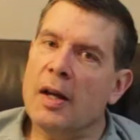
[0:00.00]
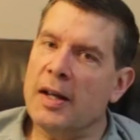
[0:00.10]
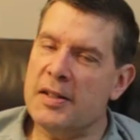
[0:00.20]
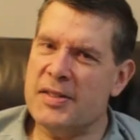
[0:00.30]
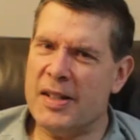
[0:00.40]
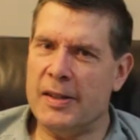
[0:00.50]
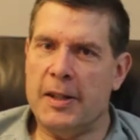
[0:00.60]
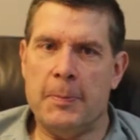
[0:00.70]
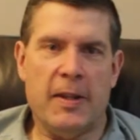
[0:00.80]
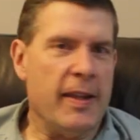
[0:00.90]
and suddenly
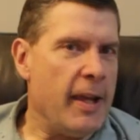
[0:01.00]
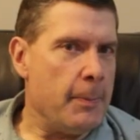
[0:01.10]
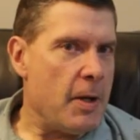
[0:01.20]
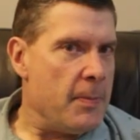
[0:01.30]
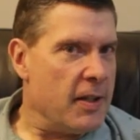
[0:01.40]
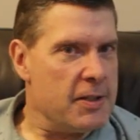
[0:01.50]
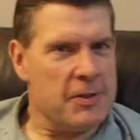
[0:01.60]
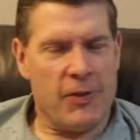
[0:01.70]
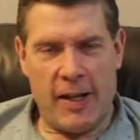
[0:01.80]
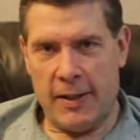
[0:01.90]
became my
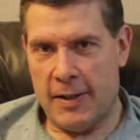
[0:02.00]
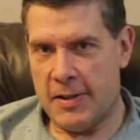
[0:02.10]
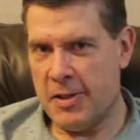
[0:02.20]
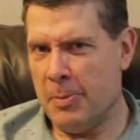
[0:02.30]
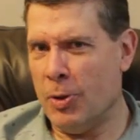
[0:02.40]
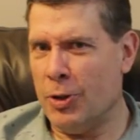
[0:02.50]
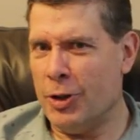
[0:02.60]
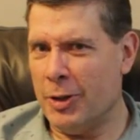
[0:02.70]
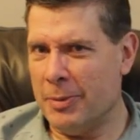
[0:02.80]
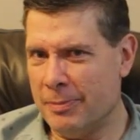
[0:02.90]
biggest fan and
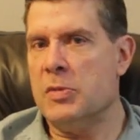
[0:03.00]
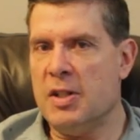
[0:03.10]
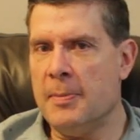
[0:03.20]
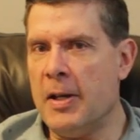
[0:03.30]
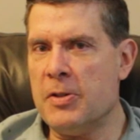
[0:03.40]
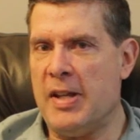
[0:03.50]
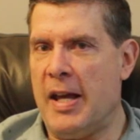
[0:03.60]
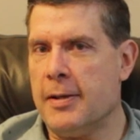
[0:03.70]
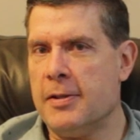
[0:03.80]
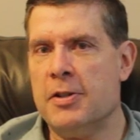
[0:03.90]
supporter. Somehow
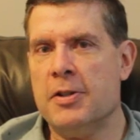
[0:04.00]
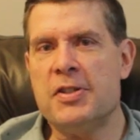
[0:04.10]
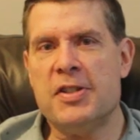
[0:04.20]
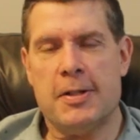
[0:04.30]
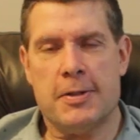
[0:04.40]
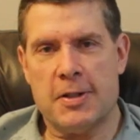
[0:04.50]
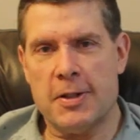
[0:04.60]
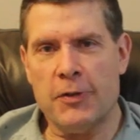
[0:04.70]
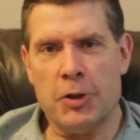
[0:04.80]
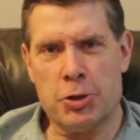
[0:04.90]
Zach could see into the
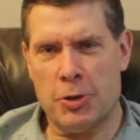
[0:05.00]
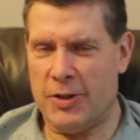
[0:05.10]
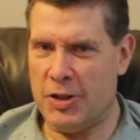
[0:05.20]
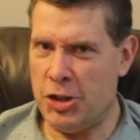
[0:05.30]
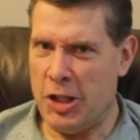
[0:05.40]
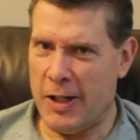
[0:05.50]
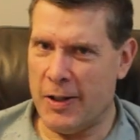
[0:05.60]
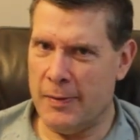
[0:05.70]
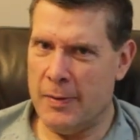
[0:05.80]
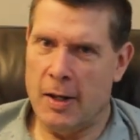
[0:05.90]
future of this
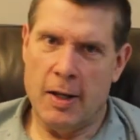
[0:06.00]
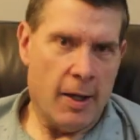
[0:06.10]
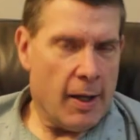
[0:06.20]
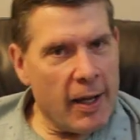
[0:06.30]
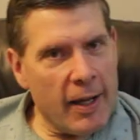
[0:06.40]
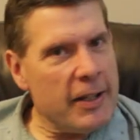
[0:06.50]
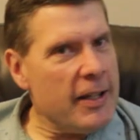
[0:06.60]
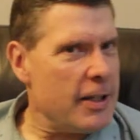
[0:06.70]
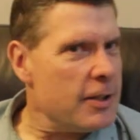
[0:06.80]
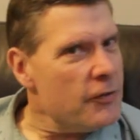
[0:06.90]
channel, and he
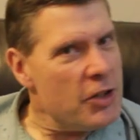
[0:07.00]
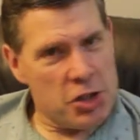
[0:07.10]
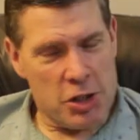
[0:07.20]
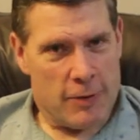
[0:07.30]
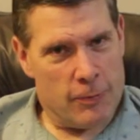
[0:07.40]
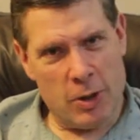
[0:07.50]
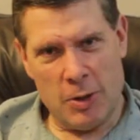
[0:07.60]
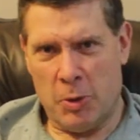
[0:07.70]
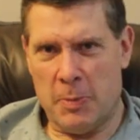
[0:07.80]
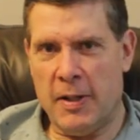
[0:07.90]
had a vision of what
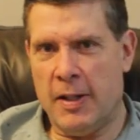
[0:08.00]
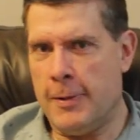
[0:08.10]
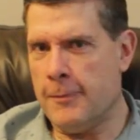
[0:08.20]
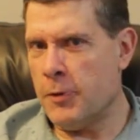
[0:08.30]
it would become